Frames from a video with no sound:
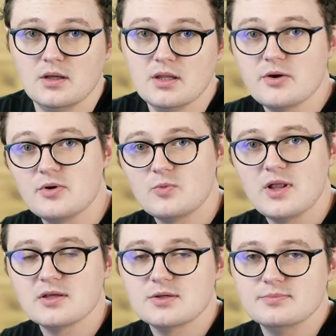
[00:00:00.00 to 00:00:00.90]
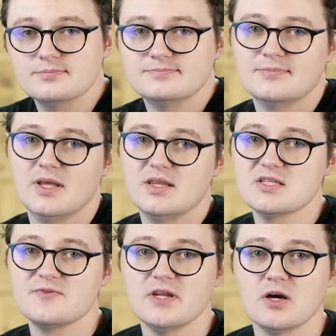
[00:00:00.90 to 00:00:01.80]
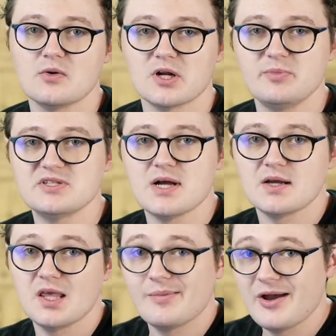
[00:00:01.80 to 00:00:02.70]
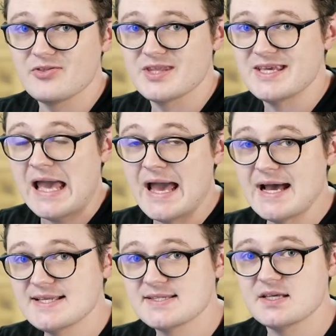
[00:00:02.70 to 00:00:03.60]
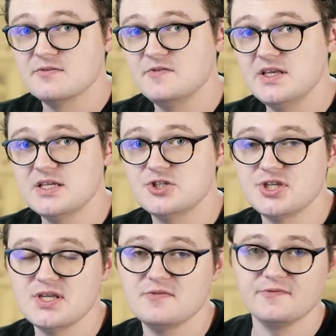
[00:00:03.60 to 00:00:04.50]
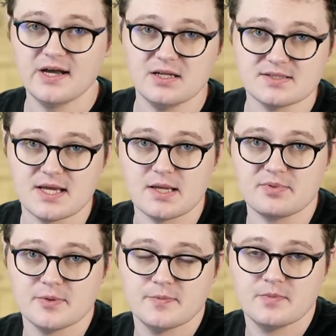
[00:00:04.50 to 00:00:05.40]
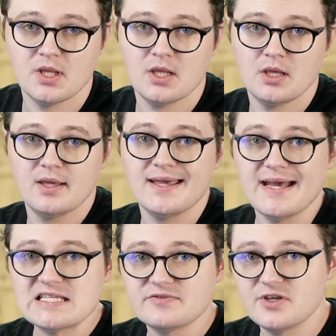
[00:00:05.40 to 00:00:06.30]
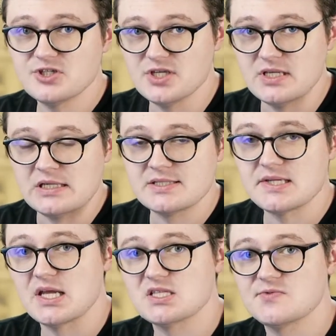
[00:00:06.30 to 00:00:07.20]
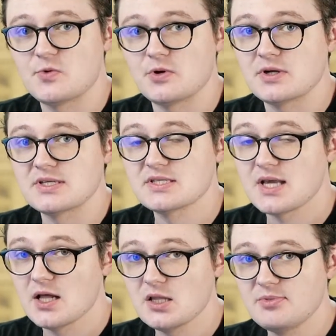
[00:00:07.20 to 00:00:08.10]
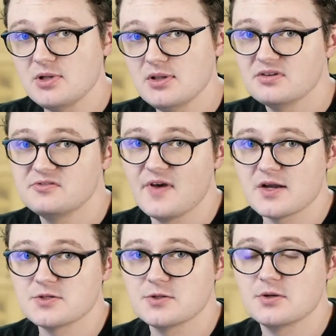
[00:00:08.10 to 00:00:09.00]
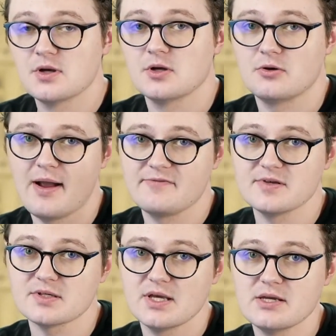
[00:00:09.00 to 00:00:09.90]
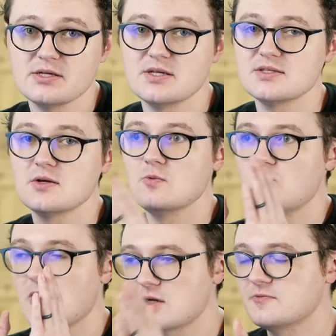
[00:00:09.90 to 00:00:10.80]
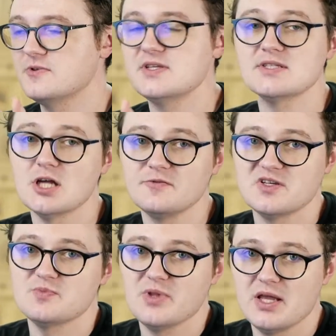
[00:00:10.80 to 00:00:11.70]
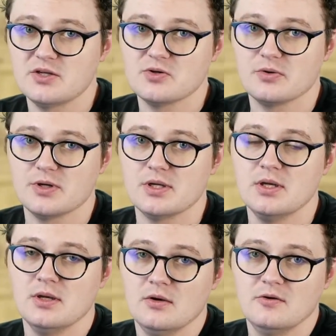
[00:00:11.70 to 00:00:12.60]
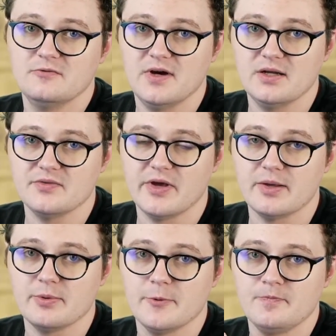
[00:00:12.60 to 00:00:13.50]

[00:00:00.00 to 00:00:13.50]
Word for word: Hello and welcome. In this video, we're going to be talking about the SVG file type. SVG stands for Scalable Vector Graphic, and it is a wonderfully self-explanatory file type.